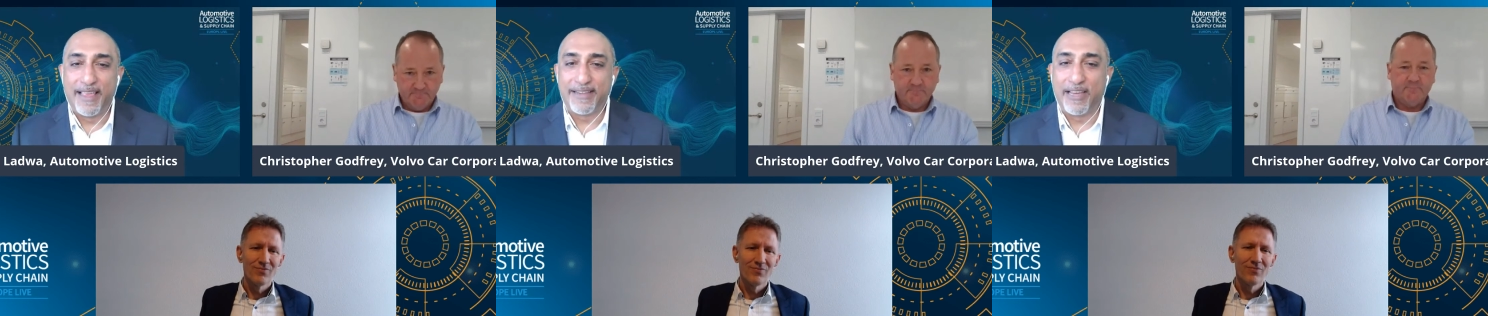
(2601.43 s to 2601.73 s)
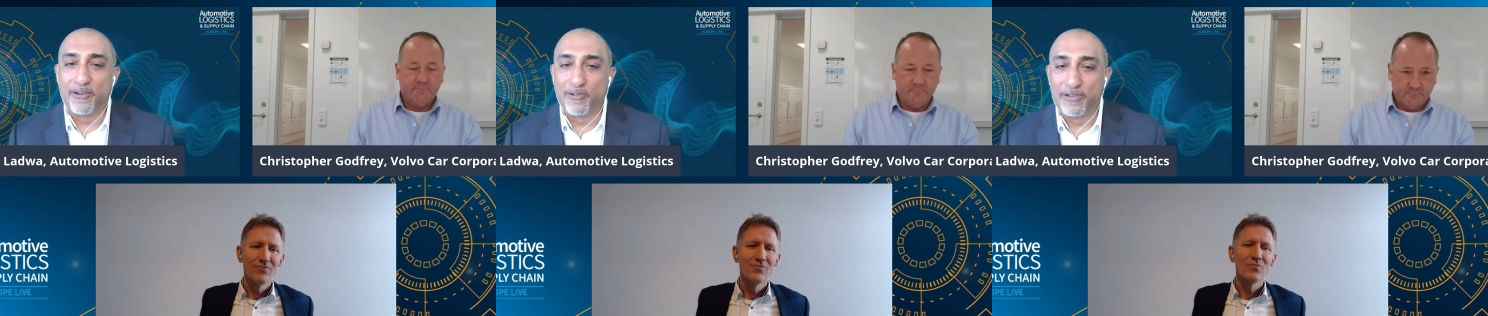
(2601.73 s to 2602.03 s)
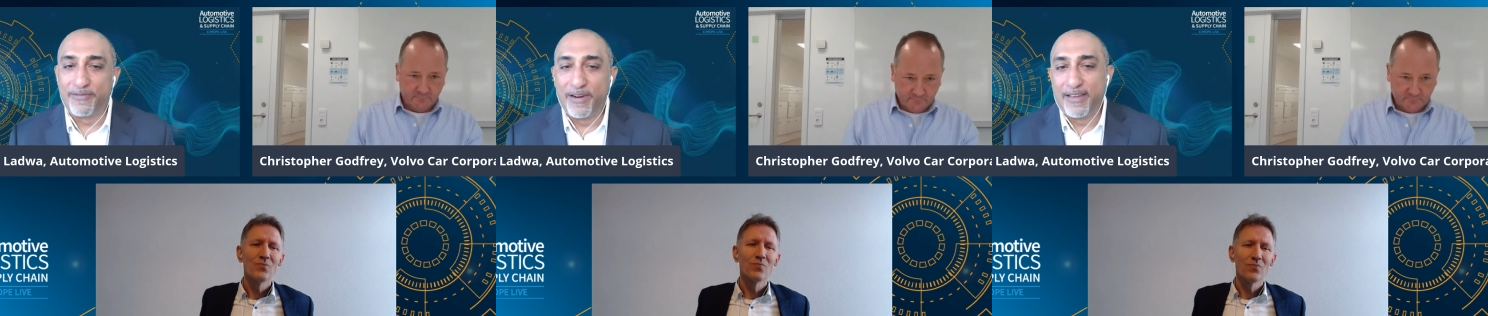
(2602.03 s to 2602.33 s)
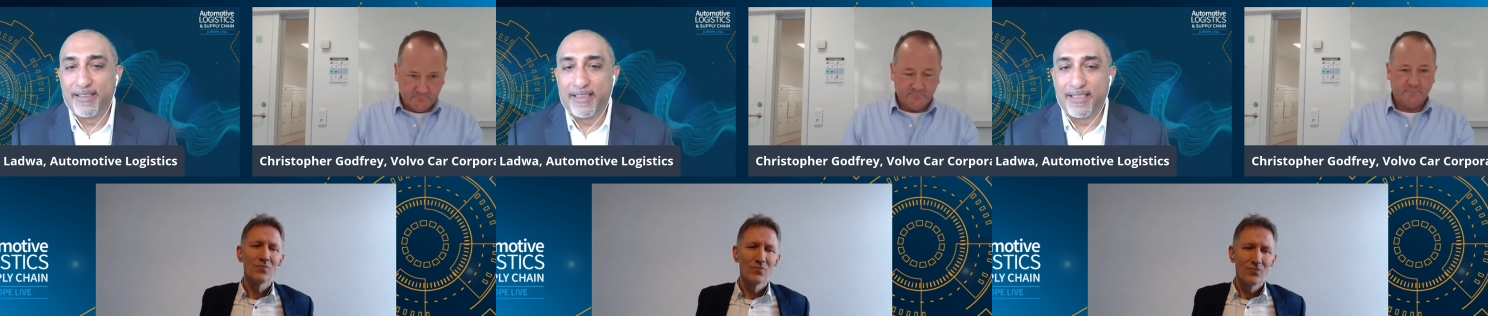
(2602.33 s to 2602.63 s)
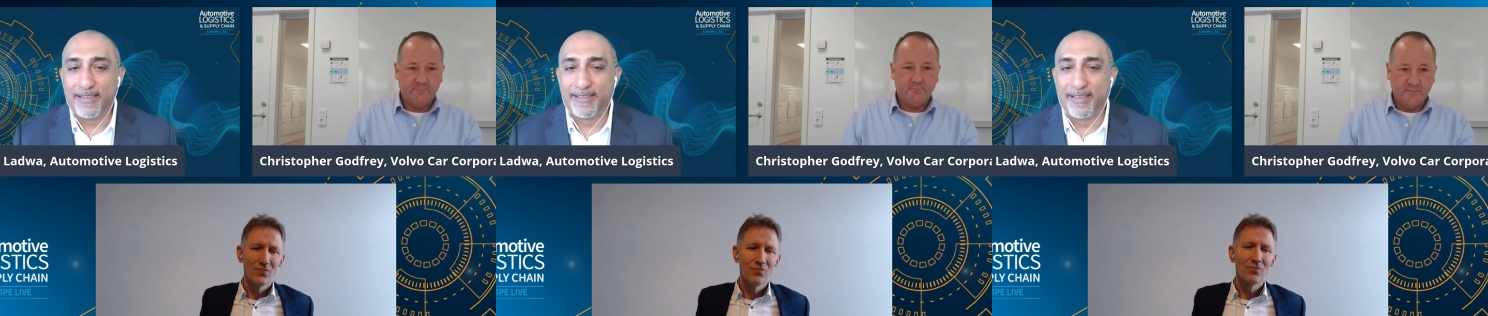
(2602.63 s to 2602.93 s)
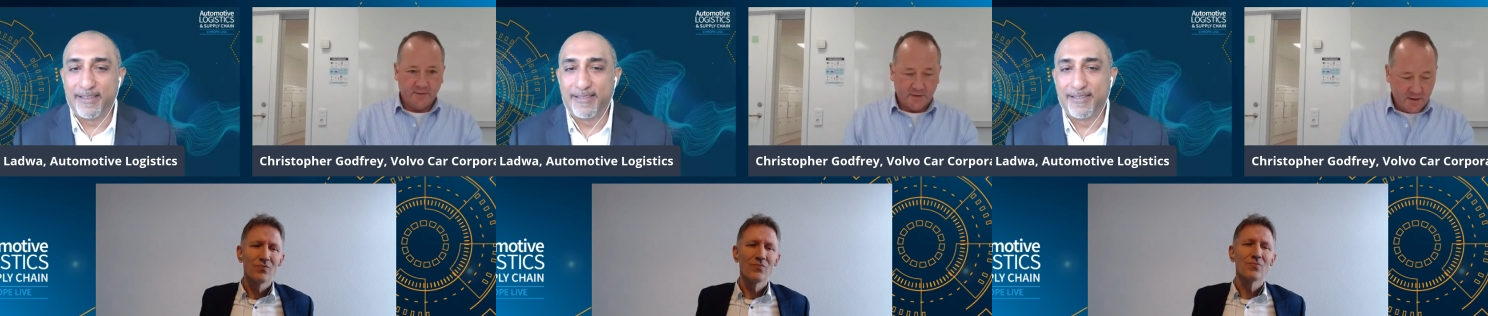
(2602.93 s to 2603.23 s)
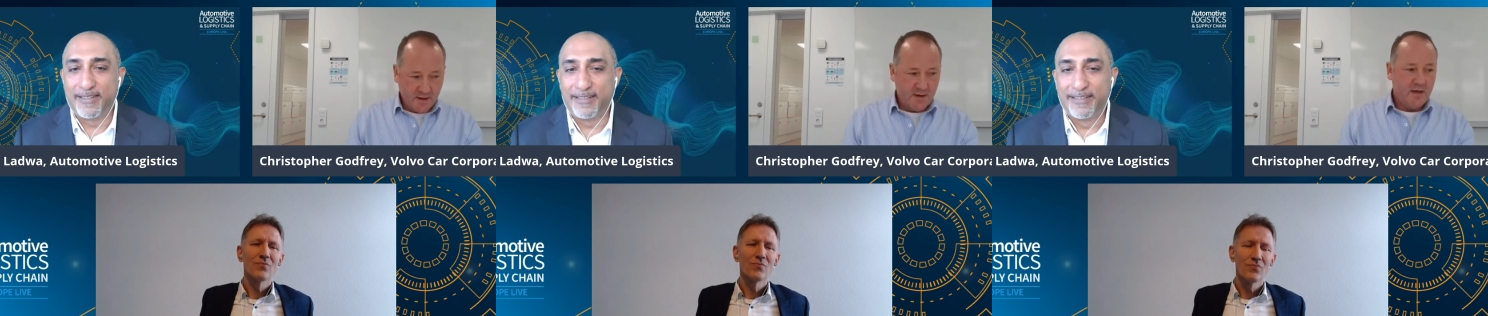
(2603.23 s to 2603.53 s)
Speaker 1: in that technology, right? I think that's
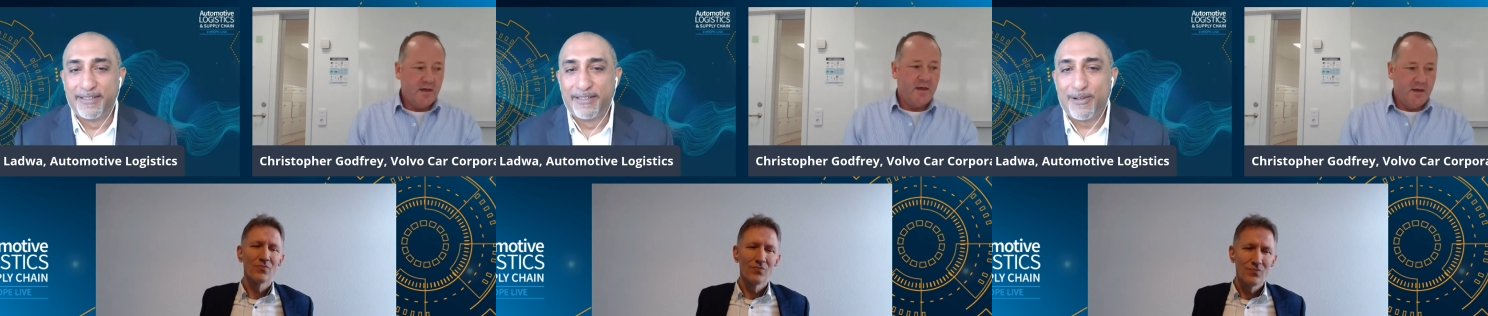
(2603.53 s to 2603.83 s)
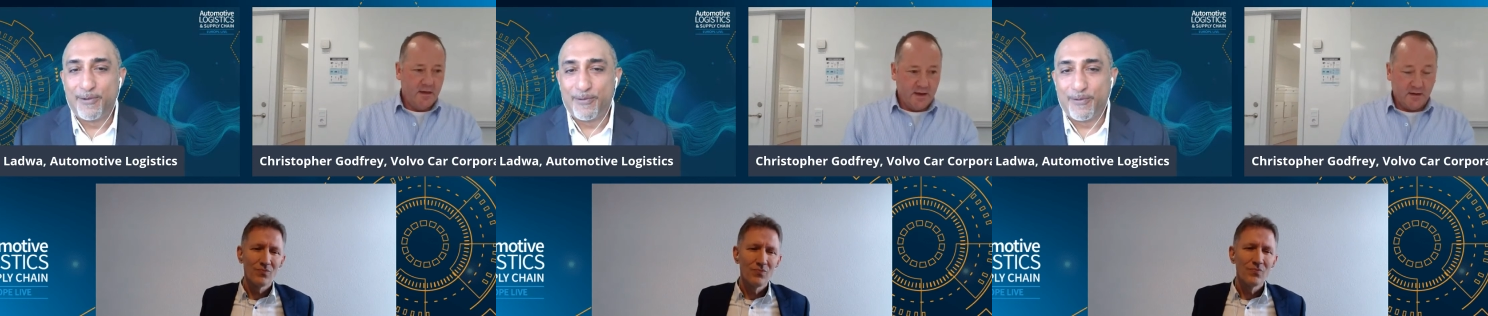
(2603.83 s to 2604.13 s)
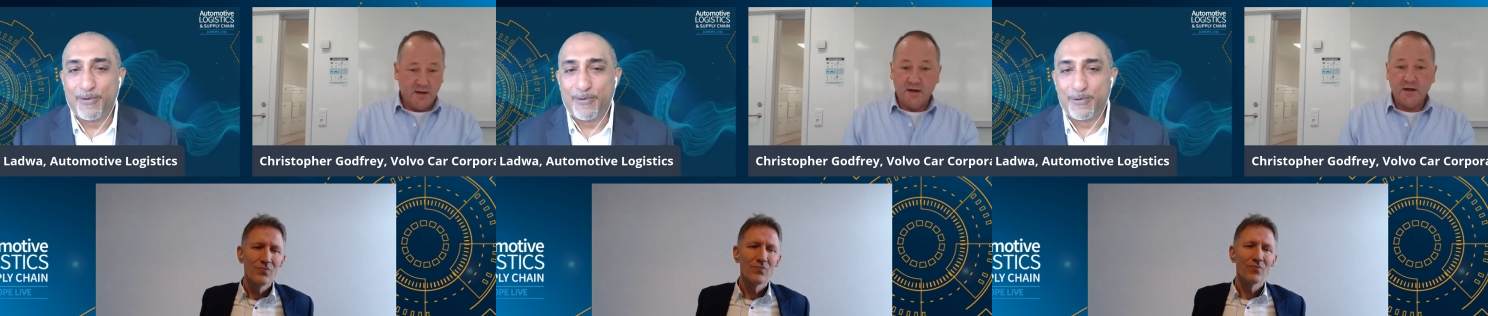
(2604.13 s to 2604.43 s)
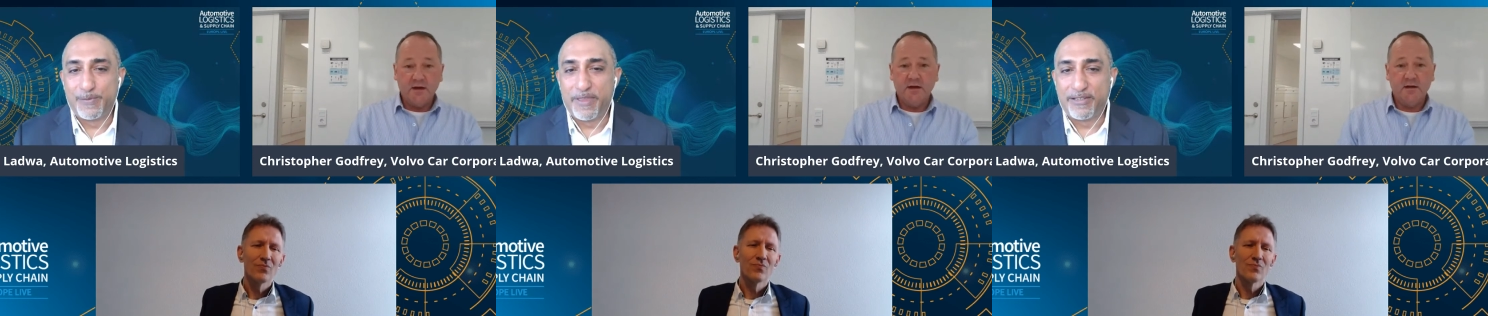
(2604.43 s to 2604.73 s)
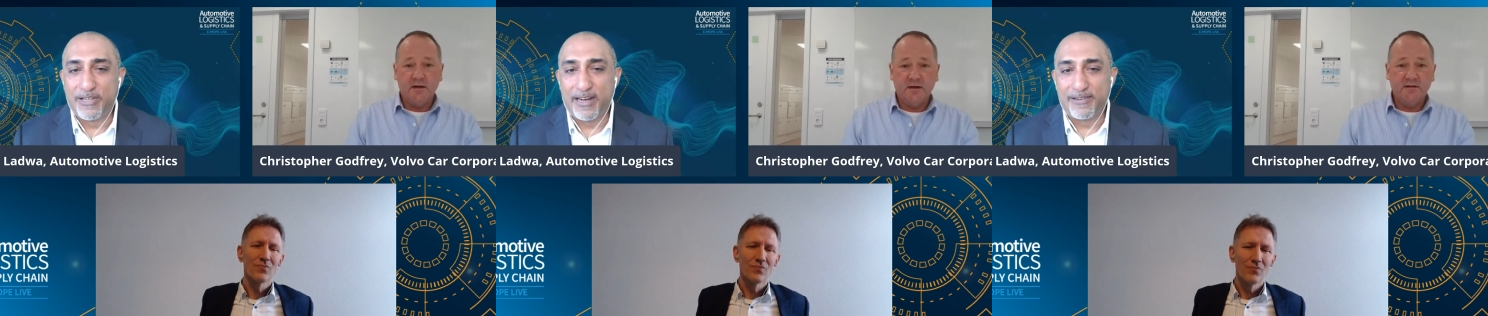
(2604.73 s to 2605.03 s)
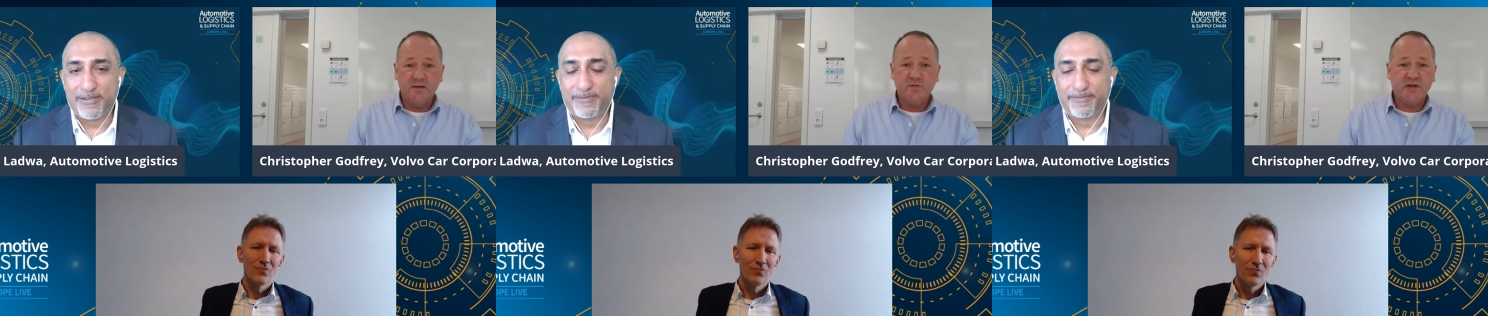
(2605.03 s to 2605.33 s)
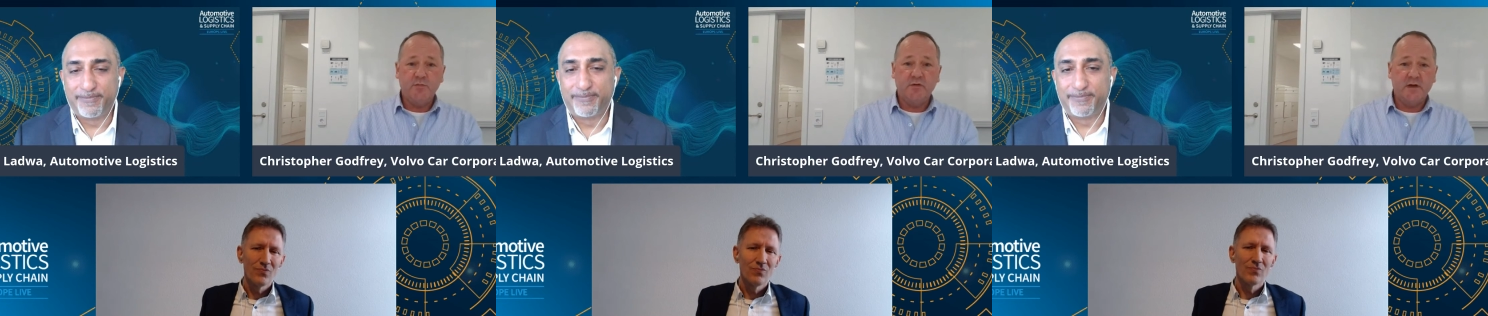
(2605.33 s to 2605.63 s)
that's uh,
Speaker 2: yeah, and, and, a, and a
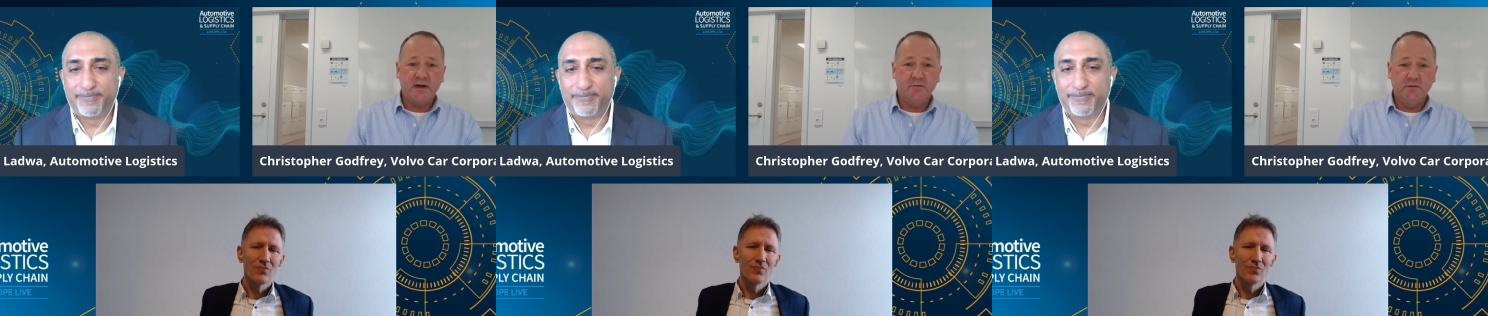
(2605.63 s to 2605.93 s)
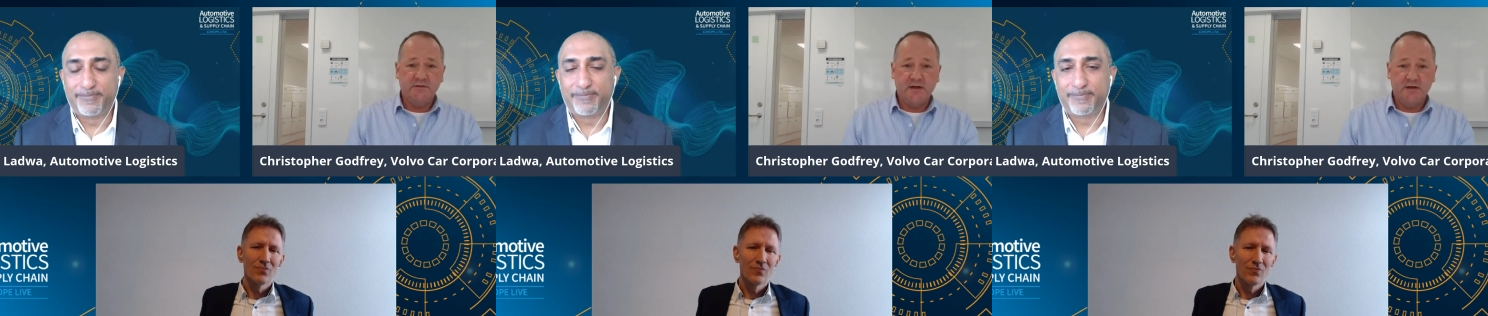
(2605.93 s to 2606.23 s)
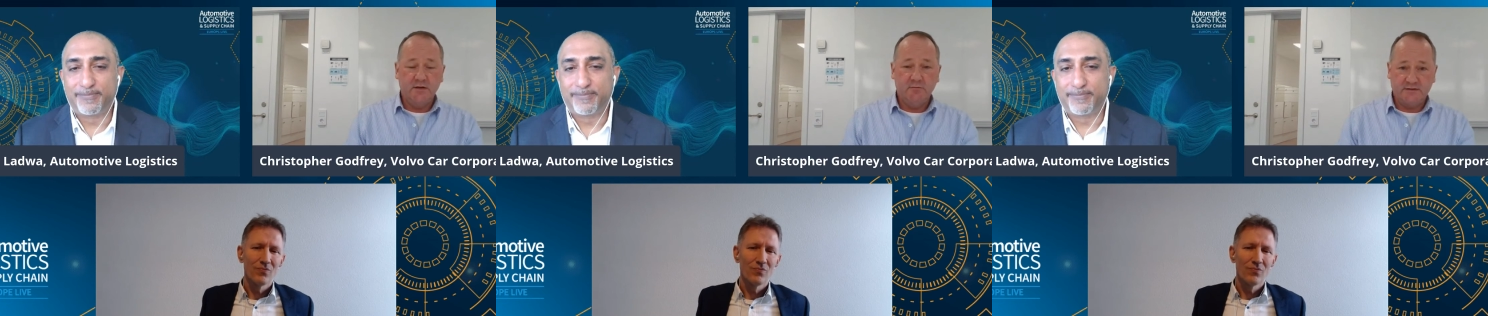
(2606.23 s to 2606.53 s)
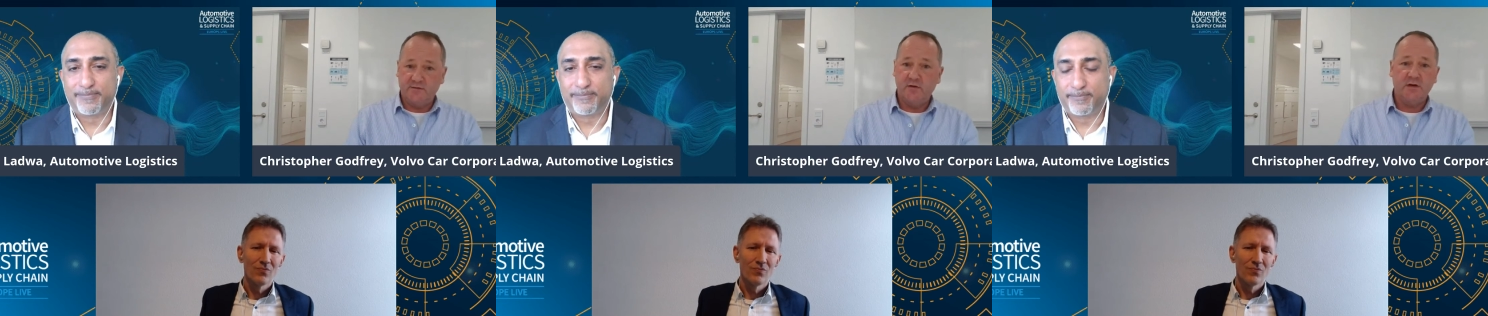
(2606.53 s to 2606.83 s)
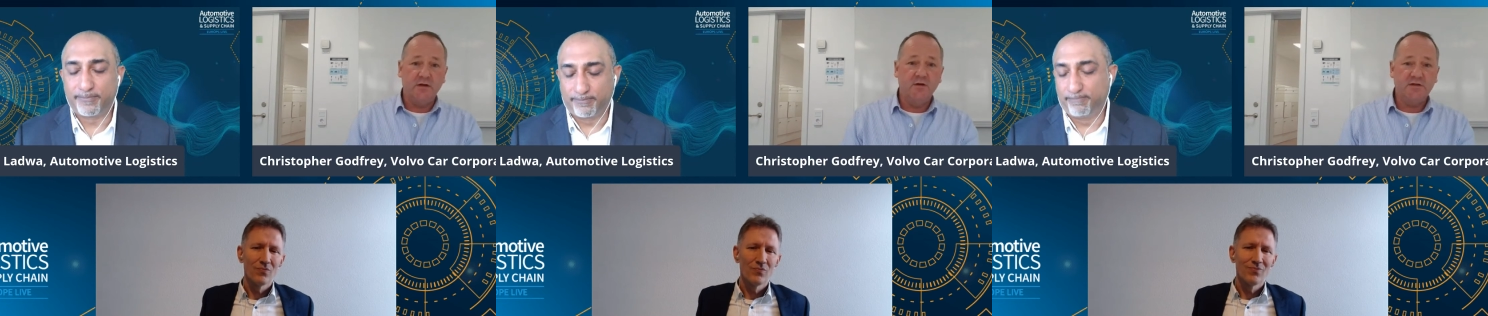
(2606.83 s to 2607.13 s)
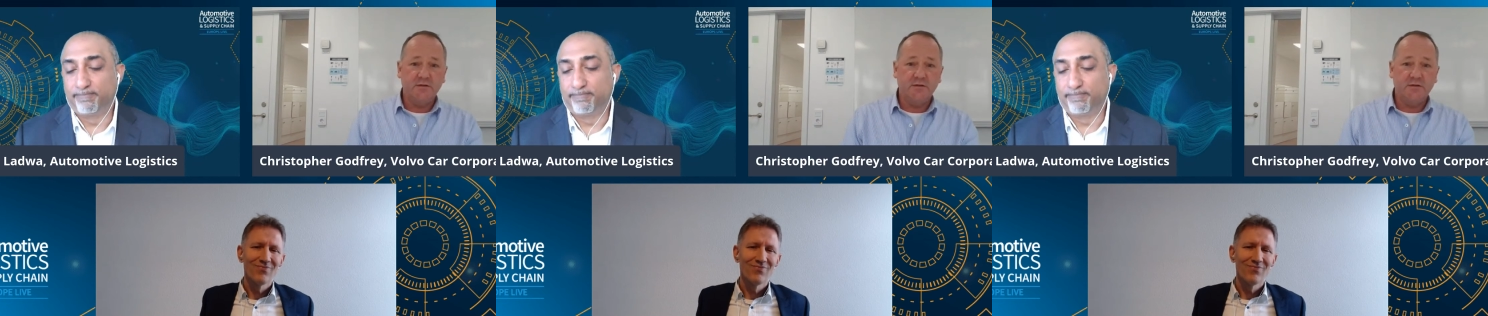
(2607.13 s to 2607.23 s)
deep sea provider will tell you it's 30